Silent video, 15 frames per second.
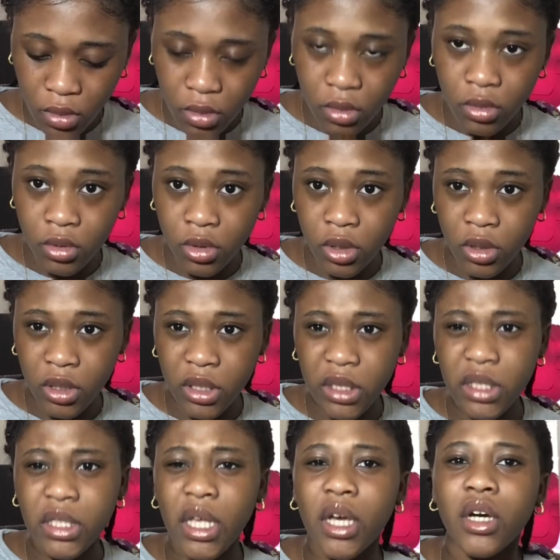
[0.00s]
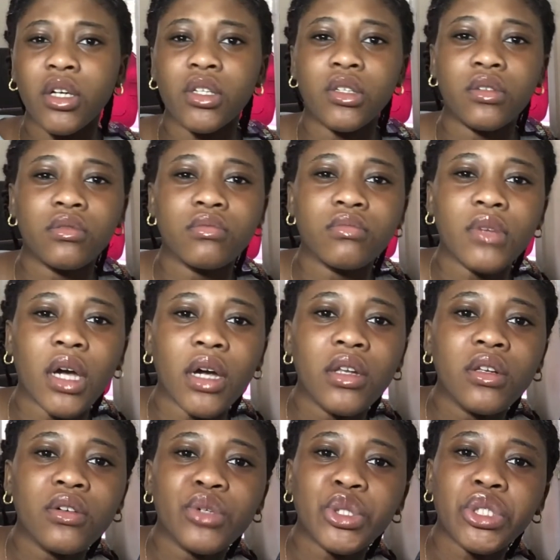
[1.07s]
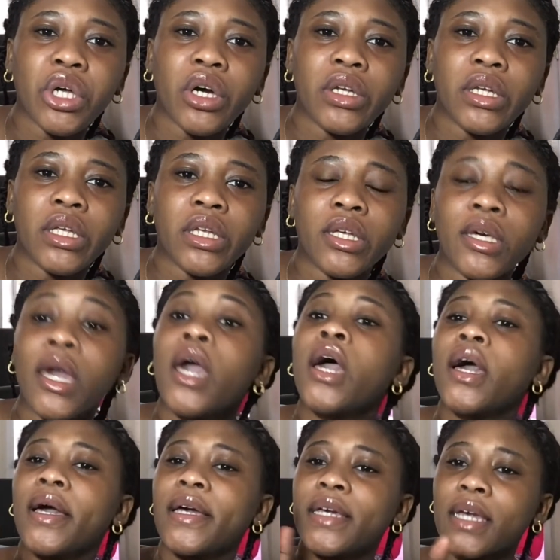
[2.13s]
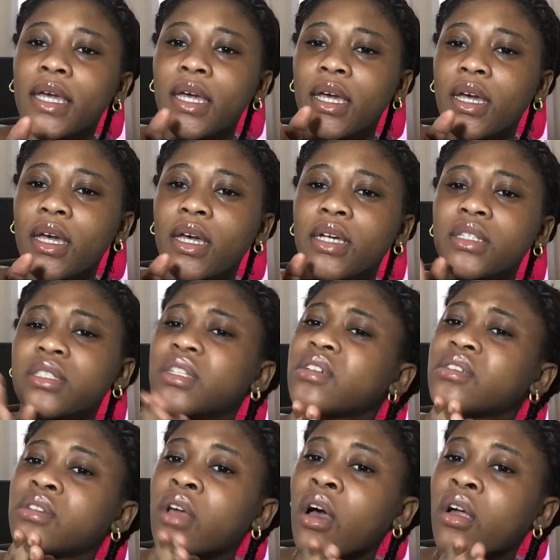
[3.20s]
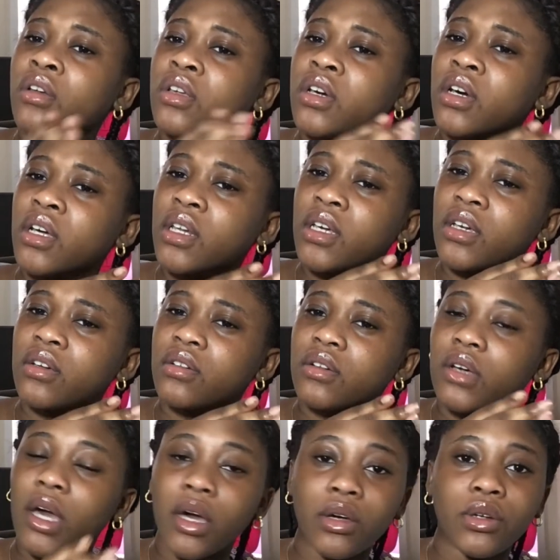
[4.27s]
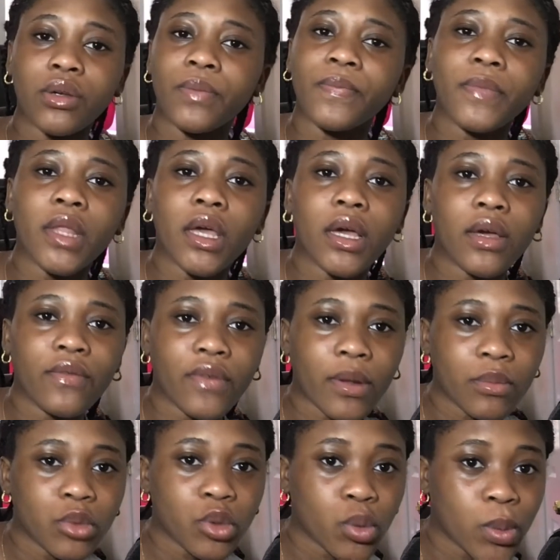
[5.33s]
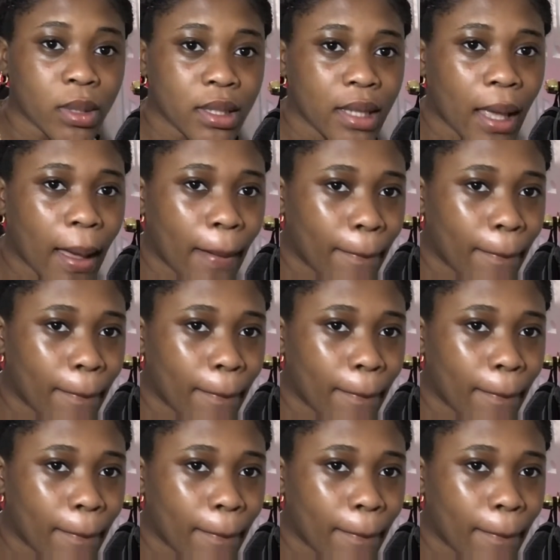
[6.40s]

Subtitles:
So this is like a kind of a non-editing. It's a non-cutting. I don't know if I'm doing that.